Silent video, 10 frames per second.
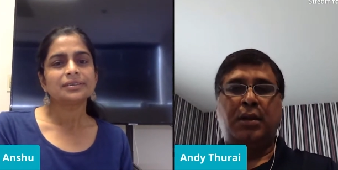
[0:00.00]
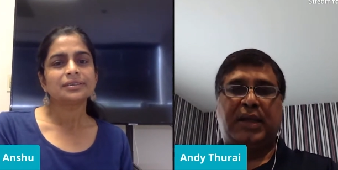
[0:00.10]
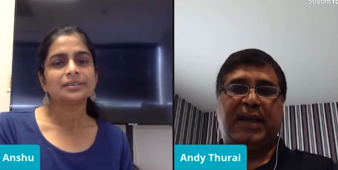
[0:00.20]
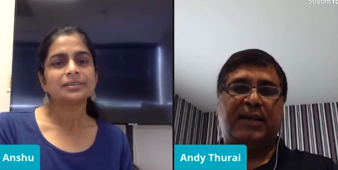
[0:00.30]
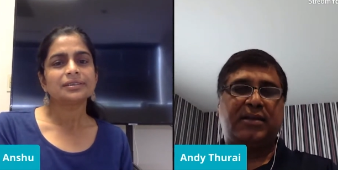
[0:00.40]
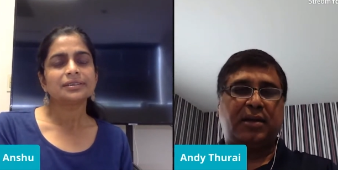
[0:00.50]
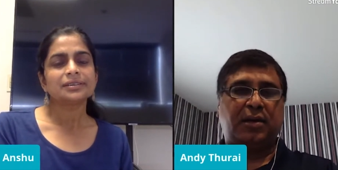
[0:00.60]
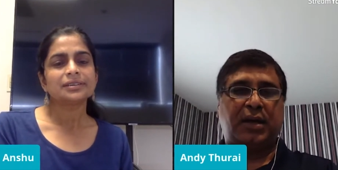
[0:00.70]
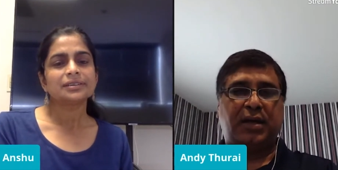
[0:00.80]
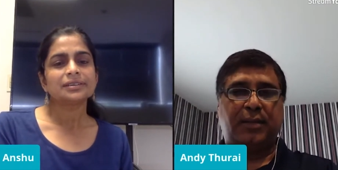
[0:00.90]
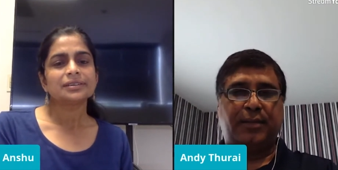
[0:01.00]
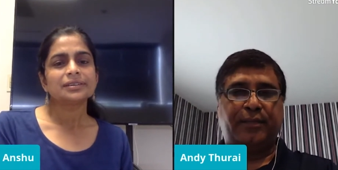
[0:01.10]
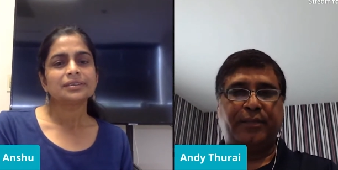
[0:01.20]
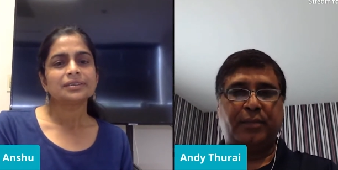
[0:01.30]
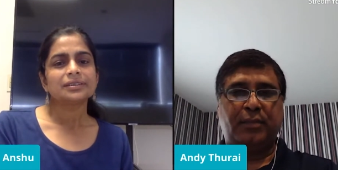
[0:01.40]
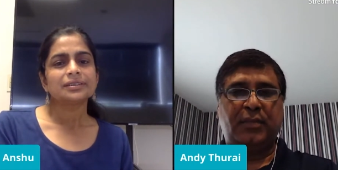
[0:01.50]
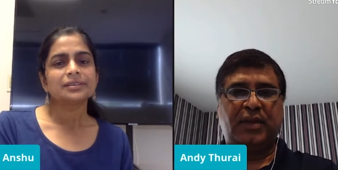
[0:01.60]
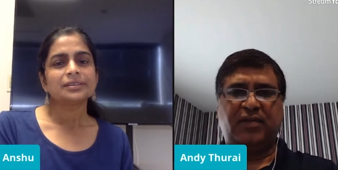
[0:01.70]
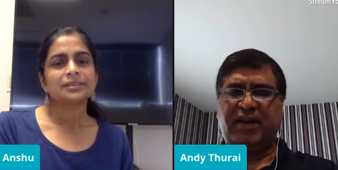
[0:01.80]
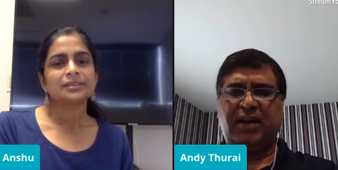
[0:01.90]
Speaker 1: Yeah. So um,
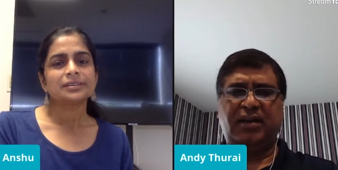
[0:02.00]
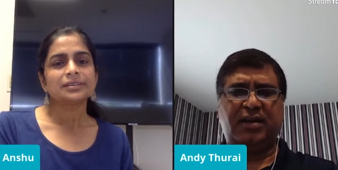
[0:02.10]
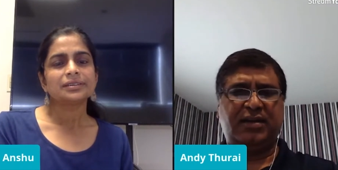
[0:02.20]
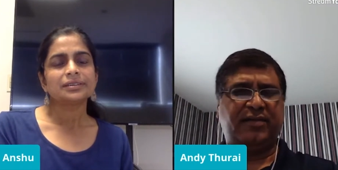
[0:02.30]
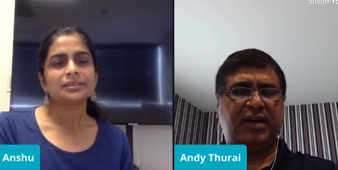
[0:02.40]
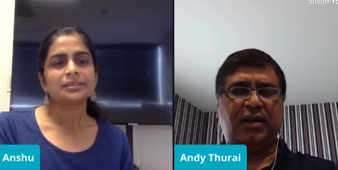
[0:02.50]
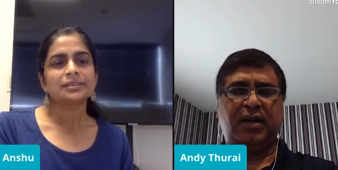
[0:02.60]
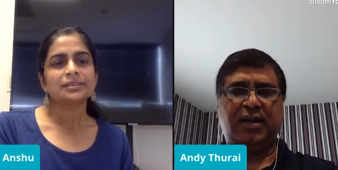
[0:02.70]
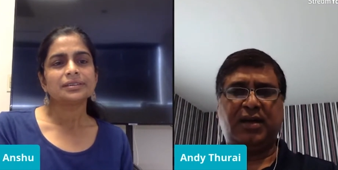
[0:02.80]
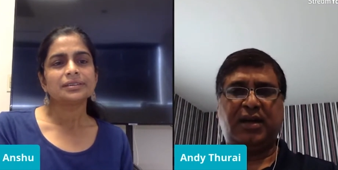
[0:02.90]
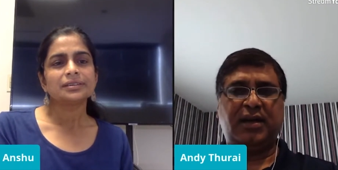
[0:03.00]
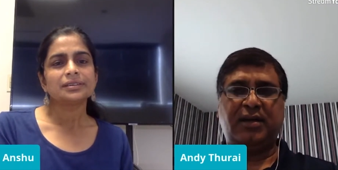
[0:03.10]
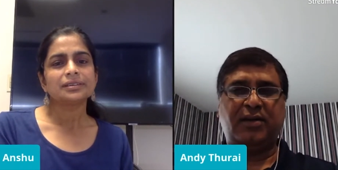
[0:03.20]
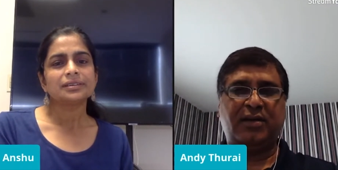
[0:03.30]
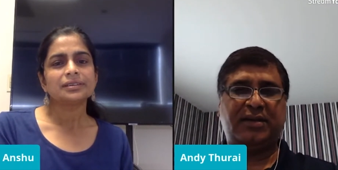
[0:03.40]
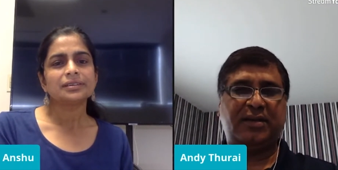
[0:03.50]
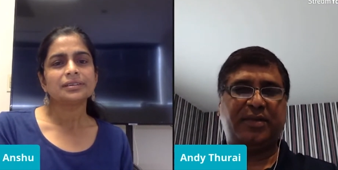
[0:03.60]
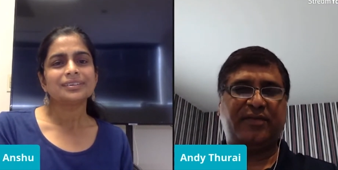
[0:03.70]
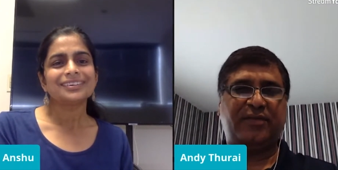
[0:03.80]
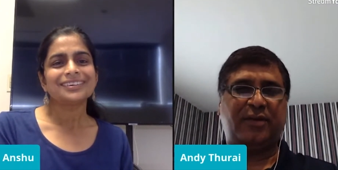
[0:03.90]
really there's a vendor lock-in i didn't notice it
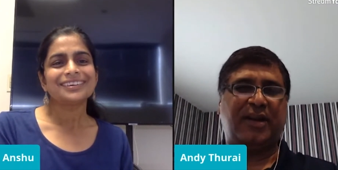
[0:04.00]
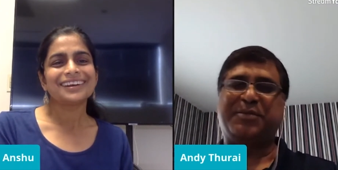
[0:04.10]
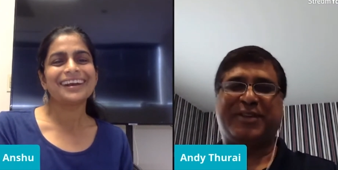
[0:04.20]
before i'm